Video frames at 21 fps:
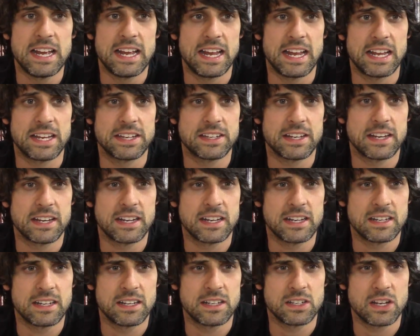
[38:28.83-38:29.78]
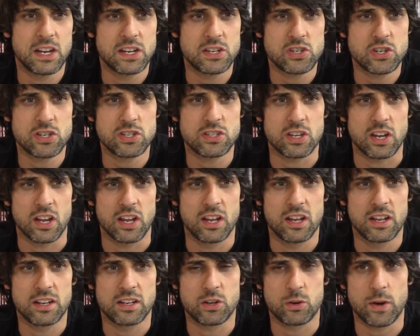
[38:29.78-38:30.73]
And uh, it, it's just a,
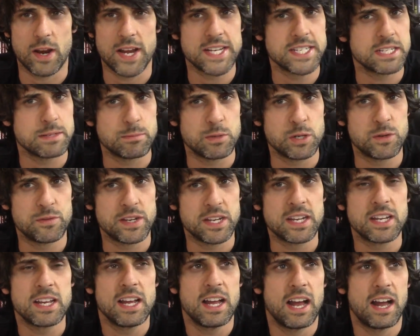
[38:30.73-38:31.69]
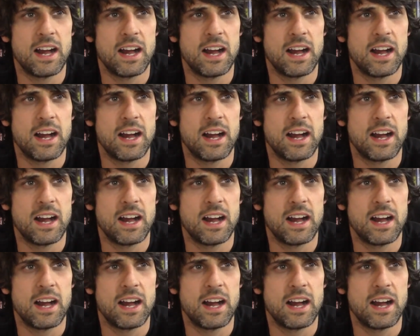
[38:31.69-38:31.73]
a crazy movie.